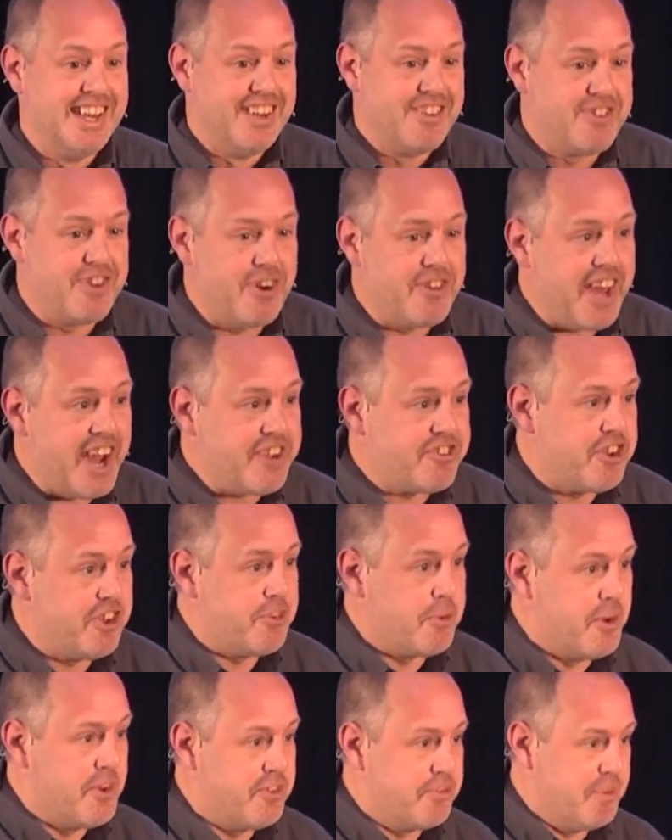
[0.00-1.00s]
So that should
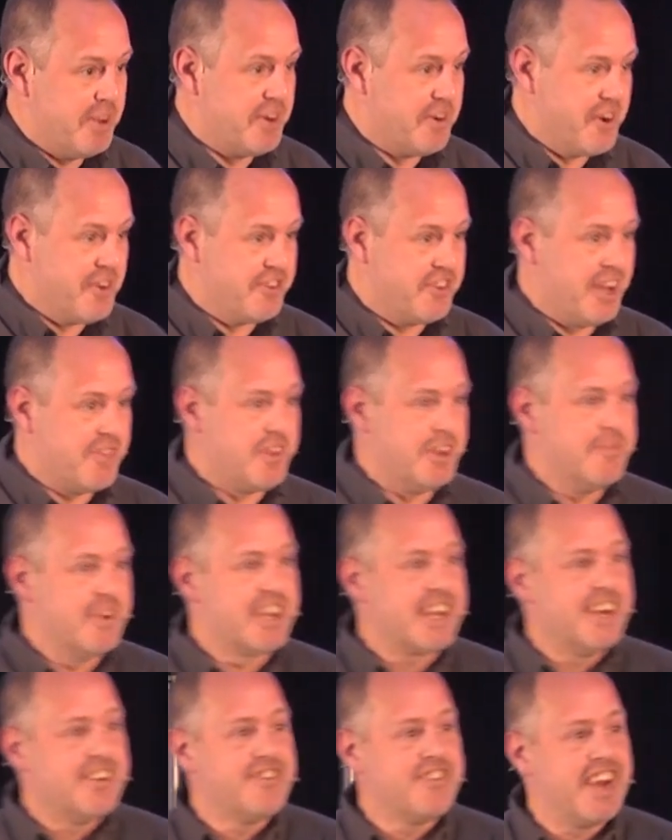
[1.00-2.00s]
be worth something,
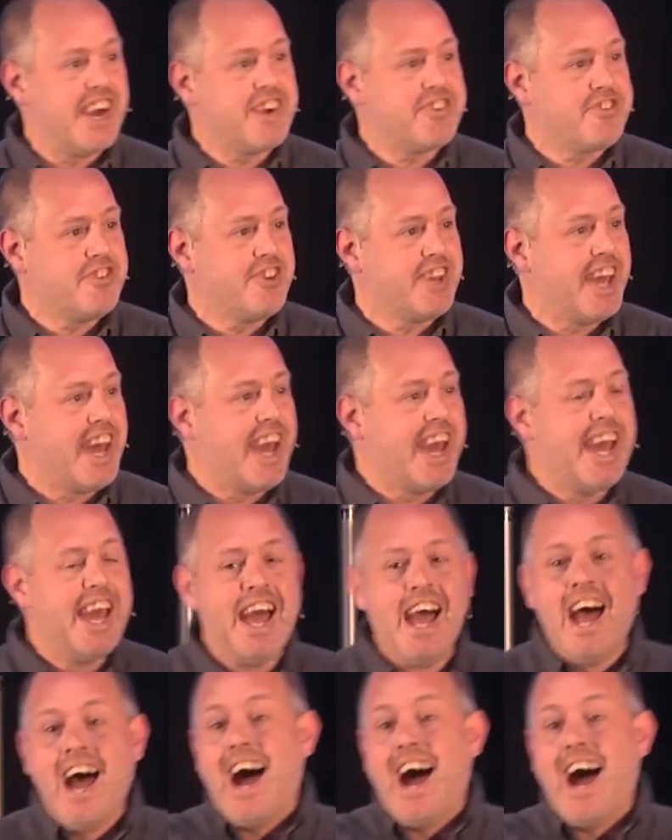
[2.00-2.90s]
because yesterday